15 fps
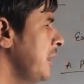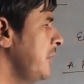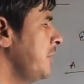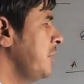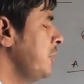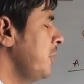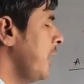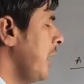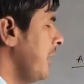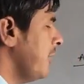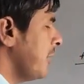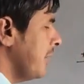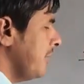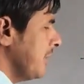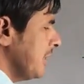if you
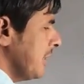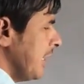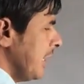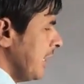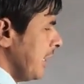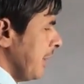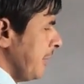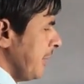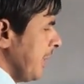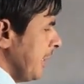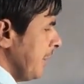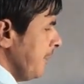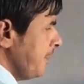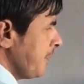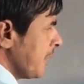have given the
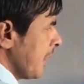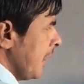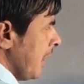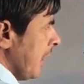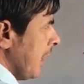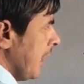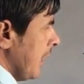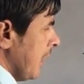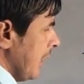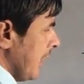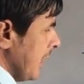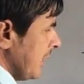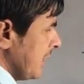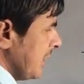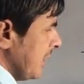AP
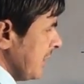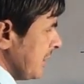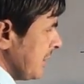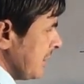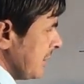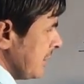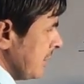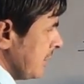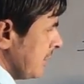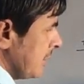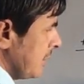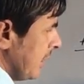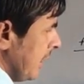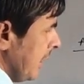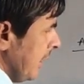like this
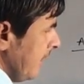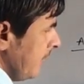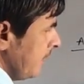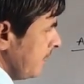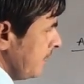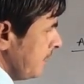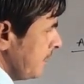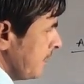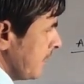3,